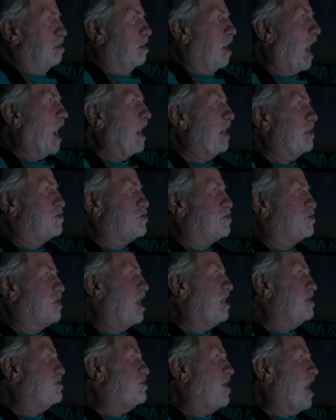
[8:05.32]
highest
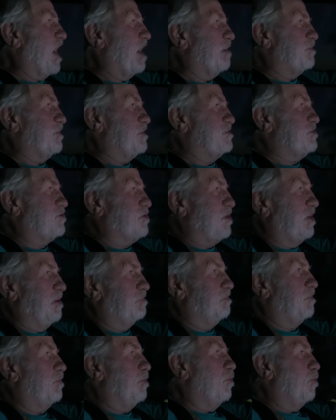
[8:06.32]
state championship
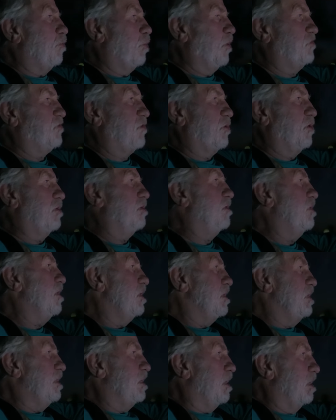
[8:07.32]
with her
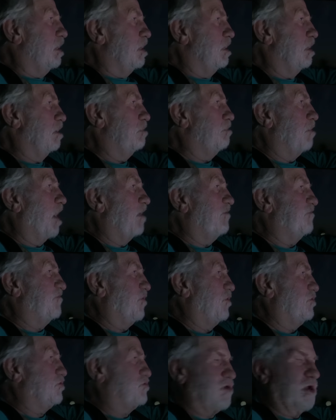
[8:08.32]
in my
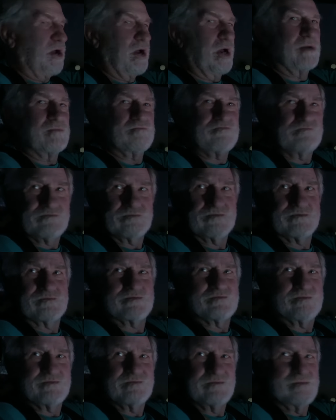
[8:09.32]
first hunt.
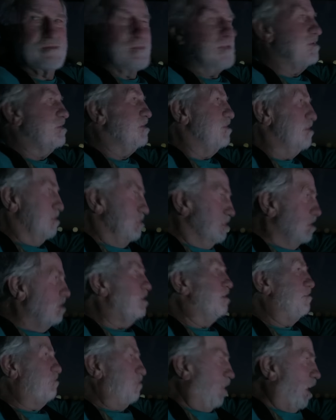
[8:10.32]
In your first hunt?
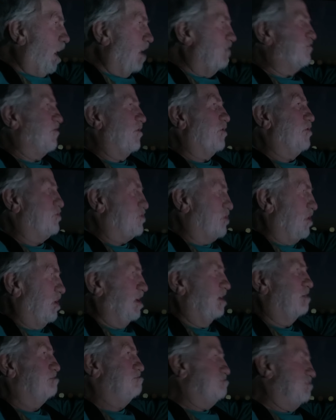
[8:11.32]
My first
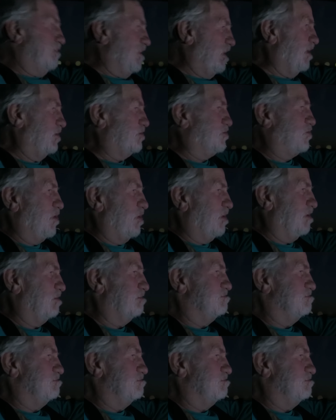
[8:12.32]
hunt, yes sir.